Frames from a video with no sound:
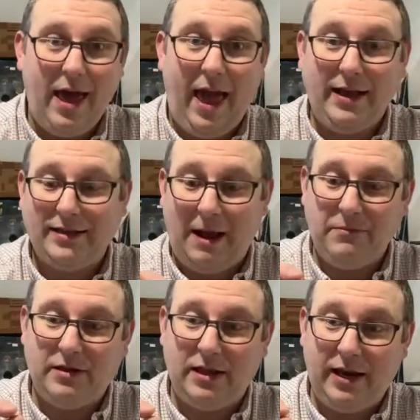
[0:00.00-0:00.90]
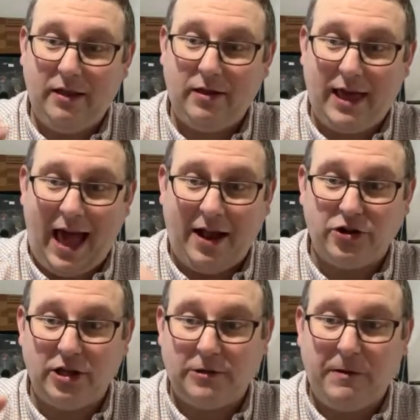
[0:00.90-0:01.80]
except the little catch
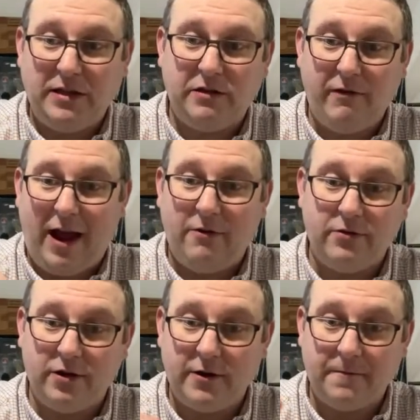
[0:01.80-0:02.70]
that spins around